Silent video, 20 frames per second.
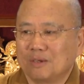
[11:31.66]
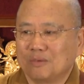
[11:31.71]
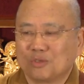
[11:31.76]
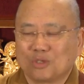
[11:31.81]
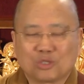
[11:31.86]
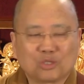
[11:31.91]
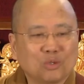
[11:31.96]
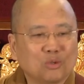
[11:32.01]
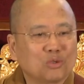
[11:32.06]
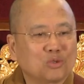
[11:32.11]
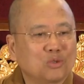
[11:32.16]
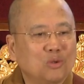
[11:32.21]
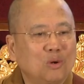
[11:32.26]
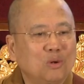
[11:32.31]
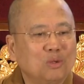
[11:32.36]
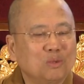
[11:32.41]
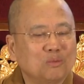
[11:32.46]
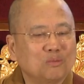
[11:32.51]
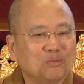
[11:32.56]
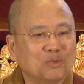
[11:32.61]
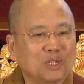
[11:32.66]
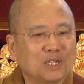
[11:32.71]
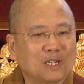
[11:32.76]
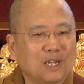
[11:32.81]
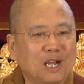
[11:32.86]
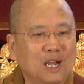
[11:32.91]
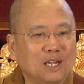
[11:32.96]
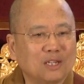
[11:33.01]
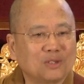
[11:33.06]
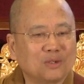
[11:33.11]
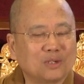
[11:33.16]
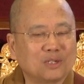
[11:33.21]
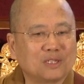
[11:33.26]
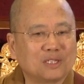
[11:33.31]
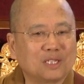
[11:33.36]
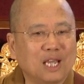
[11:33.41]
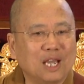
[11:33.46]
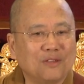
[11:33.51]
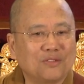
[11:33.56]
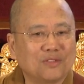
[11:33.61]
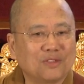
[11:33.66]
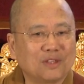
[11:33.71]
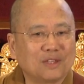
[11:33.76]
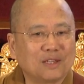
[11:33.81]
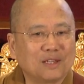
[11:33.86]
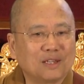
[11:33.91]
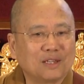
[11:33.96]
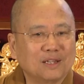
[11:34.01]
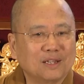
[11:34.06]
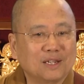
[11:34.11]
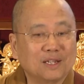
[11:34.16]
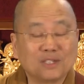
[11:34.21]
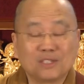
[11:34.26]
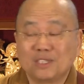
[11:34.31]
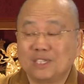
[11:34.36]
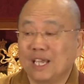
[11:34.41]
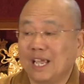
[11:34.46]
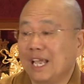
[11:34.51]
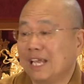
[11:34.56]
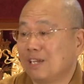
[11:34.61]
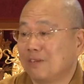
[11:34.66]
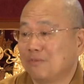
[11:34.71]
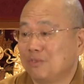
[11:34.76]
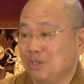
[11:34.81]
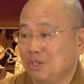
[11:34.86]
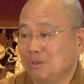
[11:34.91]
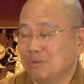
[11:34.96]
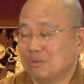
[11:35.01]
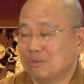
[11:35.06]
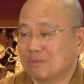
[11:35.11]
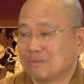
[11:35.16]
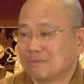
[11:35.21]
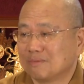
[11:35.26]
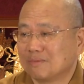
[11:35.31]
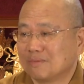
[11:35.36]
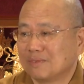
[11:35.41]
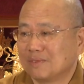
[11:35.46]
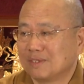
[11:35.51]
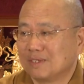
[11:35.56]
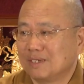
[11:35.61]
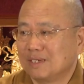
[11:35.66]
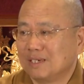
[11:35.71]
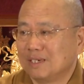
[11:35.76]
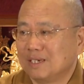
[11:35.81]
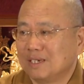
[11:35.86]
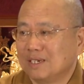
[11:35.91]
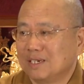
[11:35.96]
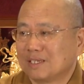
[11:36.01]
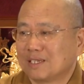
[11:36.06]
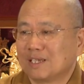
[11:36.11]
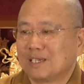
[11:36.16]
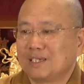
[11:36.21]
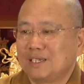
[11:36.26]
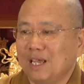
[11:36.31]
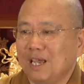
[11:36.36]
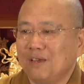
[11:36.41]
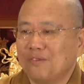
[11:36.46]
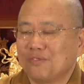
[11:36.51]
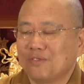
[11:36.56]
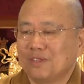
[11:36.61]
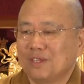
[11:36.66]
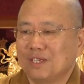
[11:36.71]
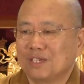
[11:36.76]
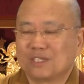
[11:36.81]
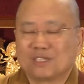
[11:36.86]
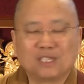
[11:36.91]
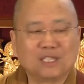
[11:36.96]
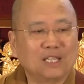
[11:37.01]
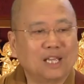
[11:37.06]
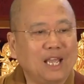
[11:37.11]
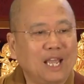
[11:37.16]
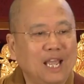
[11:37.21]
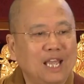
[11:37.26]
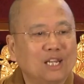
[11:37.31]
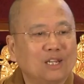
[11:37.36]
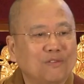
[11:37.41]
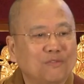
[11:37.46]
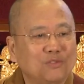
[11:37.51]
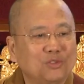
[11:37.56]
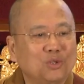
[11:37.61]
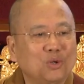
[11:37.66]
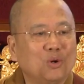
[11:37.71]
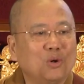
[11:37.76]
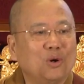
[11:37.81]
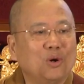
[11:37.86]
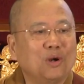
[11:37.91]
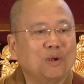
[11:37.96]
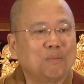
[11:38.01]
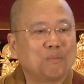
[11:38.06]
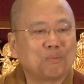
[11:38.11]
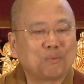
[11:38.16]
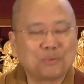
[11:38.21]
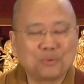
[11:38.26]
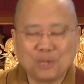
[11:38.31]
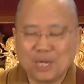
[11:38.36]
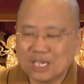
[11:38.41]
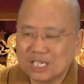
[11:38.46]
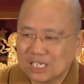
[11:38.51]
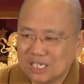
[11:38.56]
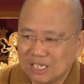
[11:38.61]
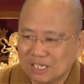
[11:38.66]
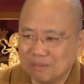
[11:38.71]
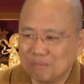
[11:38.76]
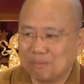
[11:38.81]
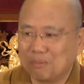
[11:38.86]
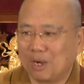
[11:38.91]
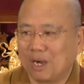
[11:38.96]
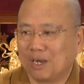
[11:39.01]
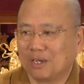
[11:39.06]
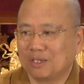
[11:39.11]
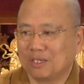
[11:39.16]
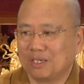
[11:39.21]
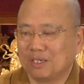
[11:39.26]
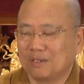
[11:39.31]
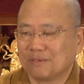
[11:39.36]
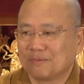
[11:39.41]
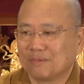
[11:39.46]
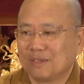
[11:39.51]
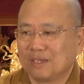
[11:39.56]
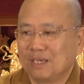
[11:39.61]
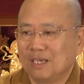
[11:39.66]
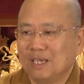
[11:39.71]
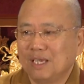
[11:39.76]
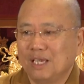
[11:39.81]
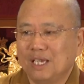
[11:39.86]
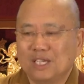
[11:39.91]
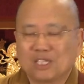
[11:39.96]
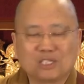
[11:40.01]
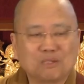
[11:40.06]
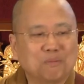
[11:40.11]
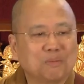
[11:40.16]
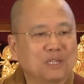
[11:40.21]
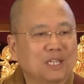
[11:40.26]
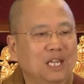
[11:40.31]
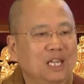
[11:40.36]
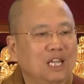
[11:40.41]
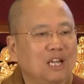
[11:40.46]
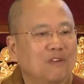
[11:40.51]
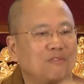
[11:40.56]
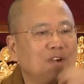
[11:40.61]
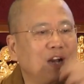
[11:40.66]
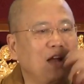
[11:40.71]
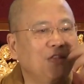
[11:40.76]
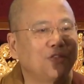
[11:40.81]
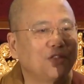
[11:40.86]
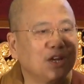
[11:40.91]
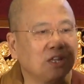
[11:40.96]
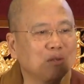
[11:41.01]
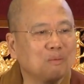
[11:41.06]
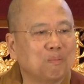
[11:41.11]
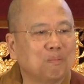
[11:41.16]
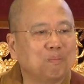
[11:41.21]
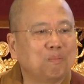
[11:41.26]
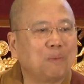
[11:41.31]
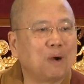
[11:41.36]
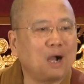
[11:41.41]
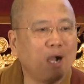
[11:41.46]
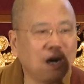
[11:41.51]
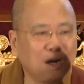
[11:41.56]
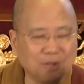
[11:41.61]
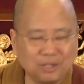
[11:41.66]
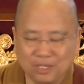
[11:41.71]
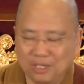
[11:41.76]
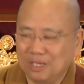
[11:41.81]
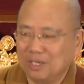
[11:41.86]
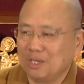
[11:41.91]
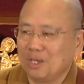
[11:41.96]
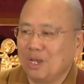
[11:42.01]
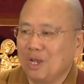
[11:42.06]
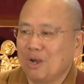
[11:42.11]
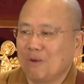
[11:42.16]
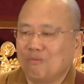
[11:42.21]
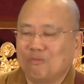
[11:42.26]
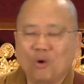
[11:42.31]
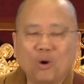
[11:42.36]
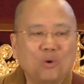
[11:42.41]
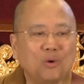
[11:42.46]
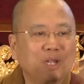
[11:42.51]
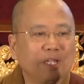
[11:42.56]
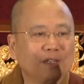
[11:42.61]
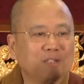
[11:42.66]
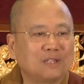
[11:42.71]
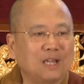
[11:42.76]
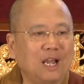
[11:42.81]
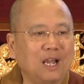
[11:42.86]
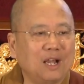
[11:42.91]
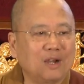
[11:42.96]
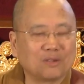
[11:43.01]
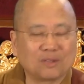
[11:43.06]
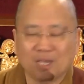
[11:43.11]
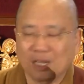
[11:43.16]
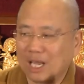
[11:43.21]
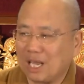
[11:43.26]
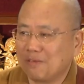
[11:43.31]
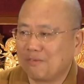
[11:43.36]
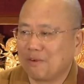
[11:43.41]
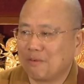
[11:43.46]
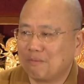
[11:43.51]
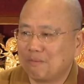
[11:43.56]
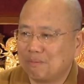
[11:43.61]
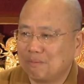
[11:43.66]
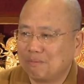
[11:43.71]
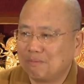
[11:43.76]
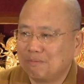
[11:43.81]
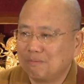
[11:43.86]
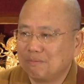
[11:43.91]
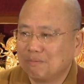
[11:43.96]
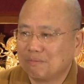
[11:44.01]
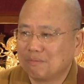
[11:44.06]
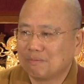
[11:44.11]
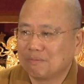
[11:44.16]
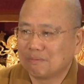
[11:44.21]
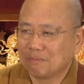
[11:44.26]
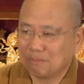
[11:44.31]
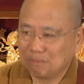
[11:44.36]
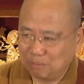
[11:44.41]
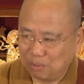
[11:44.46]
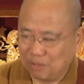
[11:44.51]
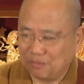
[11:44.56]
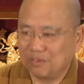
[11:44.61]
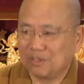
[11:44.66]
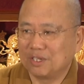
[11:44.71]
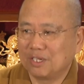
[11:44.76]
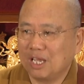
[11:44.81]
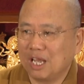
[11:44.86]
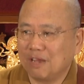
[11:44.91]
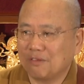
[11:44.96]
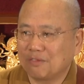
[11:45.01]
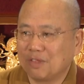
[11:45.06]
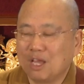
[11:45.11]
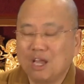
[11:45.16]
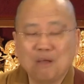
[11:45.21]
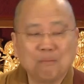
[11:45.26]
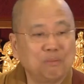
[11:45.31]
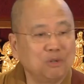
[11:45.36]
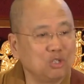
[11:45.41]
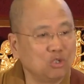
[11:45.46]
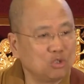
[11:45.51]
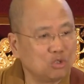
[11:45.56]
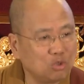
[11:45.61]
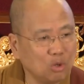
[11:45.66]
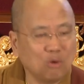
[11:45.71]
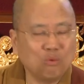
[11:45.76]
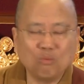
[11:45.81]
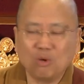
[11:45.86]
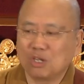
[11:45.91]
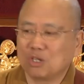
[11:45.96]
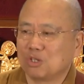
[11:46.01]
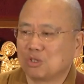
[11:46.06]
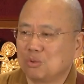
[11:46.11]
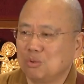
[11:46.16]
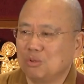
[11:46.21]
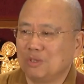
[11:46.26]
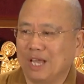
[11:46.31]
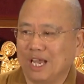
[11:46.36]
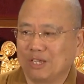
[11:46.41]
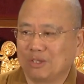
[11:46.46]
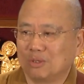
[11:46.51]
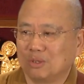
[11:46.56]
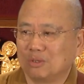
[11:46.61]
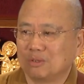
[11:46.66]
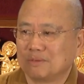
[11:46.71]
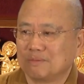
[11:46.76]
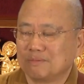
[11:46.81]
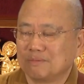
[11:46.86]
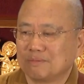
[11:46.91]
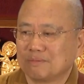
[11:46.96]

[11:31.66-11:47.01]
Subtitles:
So don't regard your death as the end of you. The death is the end of your present body. It's the beginning of another body rolling down the life of birth and death. But you don't want to do that though.